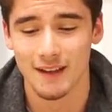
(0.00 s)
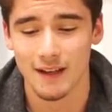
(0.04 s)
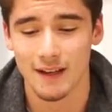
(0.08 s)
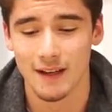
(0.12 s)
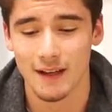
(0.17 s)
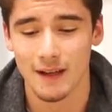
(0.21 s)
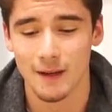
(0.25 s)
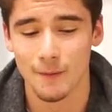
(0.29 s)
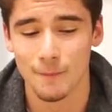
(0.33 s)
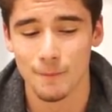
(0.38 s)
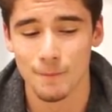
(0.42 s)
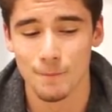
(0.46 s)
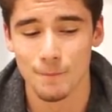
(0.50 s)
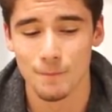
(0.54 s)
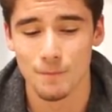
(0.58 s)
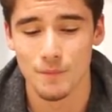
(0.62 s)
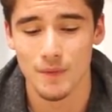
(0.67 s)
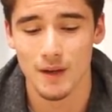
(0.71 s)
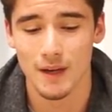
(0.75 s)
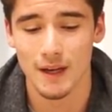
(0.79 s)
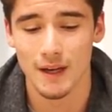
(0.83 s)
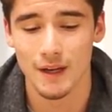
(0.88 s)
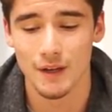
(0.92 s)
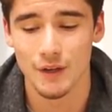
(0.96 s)

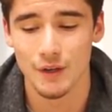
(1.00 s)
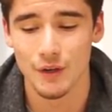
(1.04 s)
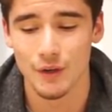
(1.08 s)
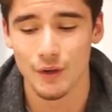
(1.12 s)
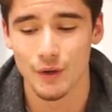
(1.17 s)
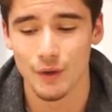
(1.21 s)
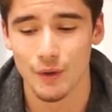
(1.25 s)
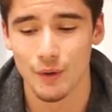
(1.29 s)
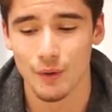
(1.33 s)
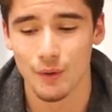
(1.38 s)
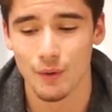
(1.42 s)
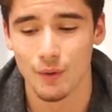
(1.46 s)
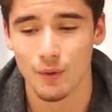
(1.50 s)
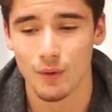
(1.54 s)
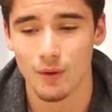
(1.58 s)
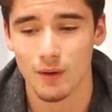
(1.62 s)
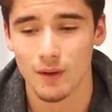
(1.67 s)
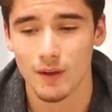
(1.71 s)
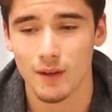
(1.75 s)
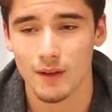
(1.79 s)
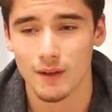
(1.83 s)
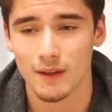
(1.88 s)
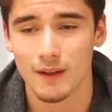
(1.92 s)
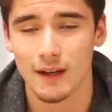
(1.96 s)
I
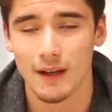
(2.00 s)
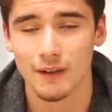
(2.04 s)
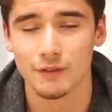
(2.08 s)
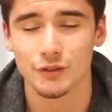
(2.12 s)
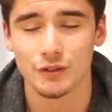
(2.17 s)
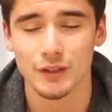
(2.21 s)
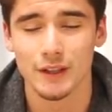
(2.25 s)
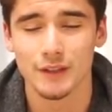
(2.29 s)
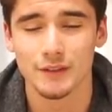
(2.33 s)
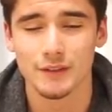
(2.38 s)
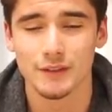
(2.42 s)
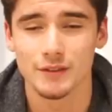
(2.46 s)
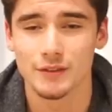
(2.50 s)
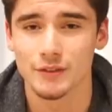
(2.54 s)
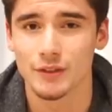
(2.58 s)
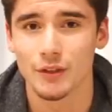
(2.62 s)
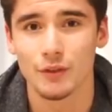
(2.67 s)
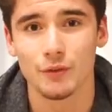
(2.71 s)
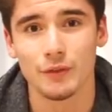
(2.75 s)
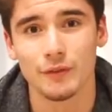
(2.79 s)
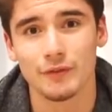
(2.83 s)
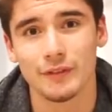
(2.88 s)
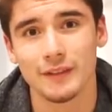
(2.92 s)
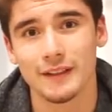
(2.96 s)
know I've tried to
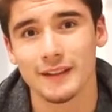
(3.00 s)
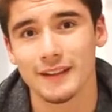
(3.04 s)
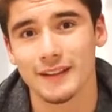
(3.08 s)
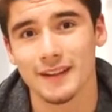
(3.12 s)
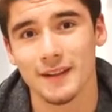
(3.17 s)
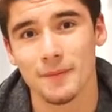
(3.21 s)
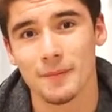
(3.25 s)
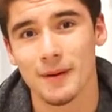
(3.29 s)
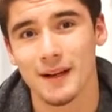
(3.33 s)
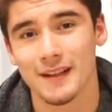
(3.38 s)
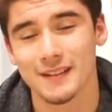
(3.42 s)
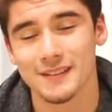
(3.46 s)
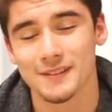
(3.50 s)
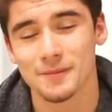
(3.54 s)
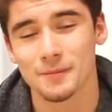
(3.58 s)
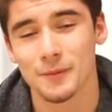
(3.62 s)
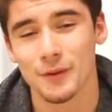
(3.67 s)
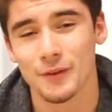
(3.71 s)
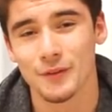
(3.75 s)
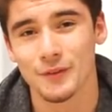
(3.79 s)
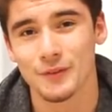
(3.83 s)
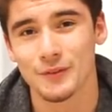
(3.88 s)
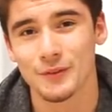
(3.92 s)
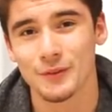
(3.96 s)
start revealing the past
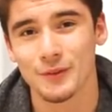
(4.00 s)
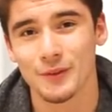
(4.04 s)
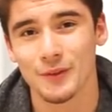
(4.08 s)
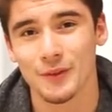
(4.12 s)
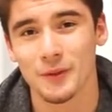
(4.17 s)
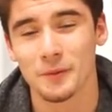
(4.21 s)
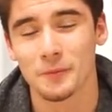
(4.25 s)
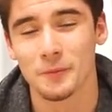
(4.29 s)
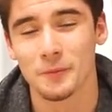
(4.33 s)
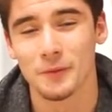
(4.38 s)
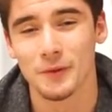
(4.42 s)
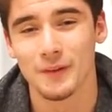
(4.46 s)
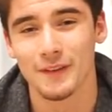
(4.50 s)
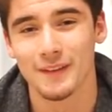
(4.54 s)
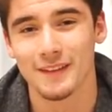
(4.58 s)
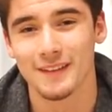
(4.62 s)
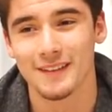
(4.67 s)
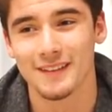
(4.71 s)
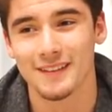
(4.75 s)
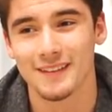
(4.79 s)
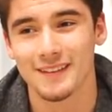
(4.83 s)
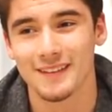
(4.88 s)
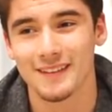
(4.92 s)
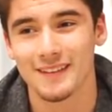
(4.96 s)
month or two a lot more
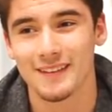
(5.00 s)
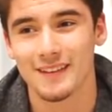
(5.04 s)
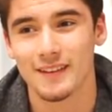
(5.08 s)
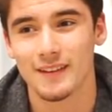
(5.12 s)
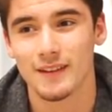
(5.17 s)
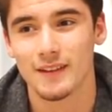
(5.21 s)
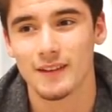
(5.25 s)
that